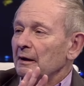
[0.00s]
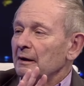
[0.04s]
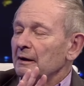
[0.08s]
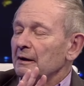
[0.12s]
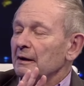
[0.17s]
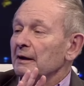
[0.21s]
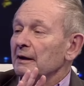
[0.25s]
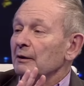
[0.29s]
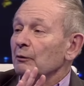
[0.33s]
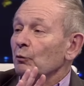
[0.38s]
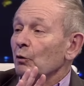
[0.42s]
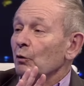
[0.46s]

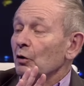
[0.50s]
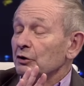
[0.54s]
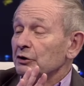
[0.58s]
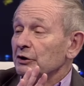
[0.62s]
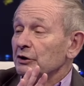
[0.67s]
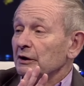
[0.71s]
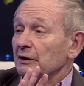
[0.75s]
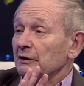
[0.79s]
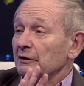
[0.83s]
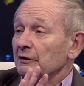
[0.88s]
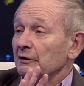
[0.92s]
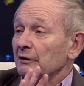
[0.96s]
in
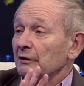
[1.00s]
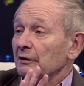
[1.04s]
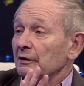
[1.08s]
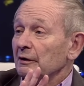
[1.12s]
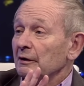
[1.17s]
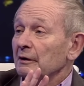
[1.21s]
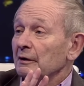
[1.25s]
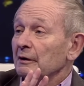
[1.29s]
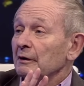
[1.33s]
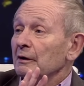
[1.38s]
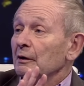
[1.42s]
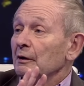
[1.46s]
Washington,
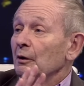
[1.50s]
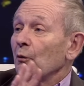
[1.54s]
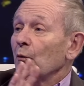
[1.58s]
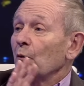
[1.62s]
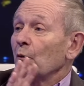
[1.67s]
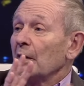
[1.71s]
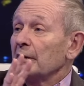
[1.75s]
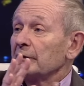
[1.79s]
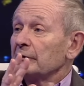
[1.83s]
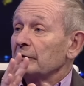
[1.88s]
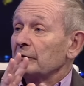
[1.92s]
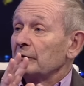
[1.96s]

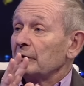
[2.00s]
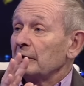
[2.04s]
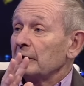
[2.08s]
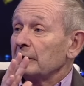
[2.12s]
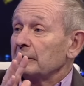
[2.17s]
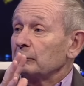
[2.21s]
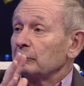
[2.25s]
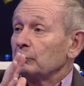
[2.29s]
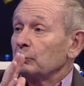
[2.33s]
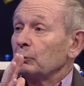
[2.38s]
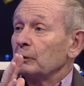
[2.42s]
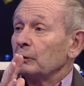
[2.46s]
whether
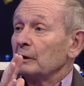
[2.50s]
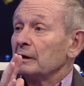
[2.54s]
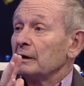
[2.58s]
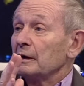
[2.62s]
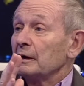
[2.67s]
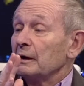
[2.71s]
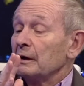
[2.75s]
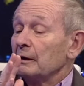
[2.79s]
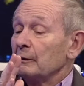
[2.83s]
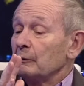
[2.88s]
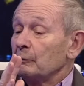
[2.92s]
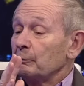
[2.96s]

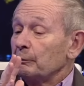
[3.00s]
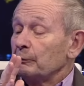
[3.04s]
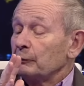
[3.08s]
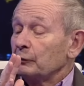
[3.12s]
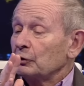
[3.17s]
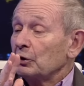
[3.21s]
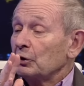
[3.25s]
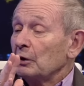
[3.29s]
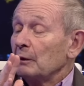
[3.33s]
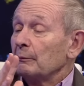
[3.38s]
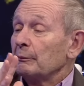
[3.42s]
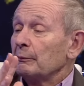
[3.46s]
if
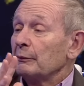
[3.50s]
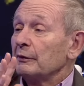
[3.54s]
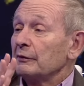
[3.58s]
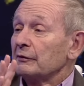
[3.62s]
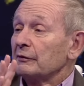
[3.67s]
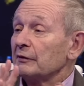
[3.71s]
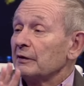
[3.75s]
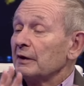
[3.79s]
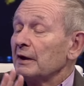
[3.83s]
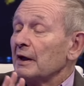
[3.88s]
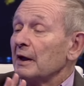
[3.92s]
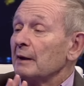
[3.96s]
Trump is
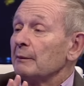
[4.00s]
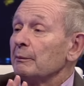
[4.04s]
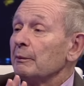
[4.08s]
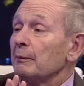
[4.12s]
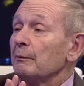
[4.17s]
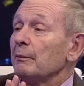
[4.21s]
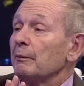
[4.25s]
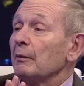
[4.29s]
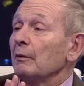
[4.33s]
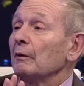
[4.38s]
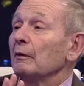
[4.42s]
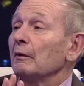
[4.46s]

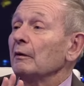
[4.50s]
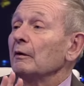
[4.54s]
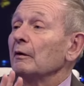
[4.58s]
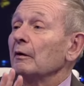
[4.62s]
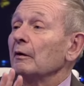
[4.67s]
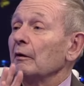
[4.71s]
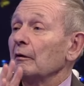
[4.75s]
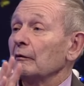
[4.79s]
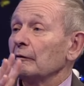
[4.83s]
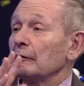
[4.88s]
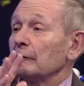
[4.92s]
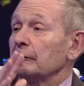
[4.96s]
capable
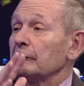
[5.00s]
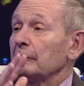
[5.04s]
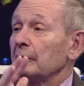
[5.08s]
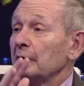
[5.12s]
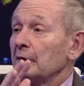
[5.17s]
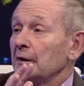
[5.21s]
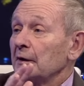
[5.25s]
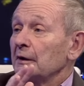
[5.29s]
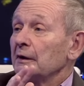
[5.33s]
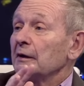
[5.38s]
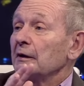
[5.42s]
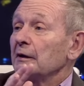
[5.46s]
of,
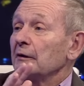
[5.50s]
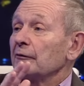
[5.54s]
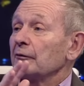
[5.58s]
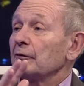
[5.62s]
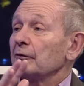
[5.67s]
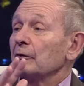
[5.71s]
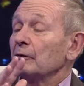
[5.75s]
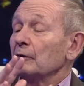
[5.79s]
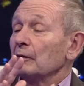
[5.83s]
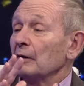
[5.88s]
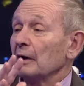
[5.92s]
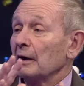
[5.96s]
if
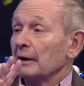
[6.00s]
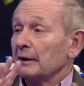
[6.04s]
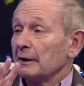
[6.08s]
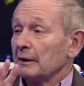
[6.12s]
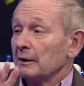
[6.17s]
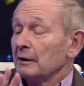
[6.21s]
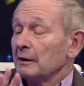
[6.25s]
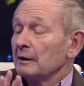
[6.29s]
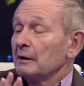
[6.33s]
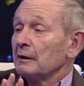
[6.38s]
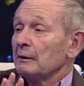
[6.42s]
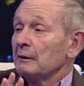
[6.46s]
you like,
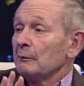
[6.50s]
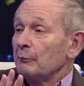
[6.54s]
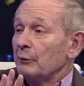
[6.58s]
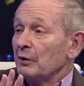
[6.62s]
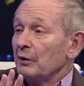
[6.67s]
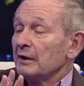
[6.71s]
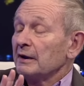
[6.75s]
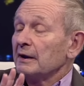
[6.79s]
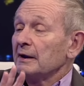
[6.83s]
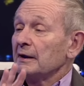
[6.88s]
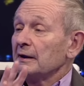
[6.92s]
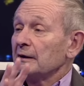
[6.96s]

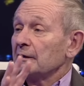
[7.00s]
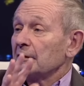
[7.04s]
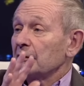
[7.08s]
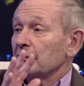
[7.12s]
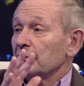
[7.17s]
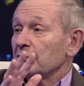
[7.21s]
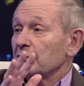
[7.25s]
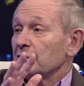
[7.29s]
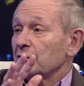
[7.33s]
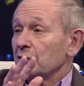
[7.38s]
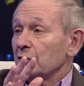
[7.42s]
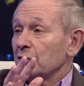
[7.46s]
bringing
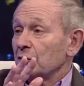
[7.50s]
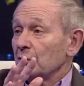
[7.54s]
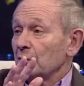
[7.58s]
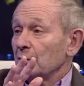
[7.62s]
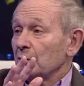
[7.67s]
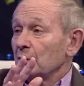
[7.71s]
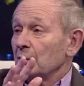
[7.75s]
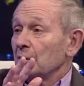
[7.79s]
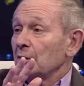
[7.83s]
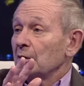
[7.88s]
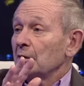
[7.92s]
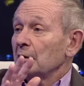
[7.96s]
this to
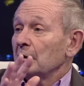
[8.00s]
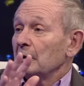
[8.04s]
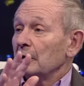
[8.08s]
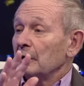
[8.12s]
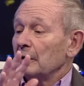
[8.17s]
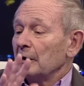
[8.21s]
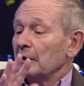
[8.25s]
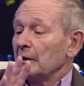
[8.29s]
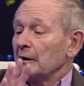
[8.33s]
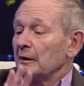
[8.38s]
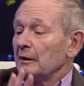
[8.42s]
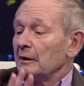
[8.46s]

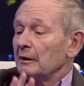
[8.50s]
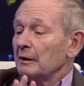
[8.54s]
a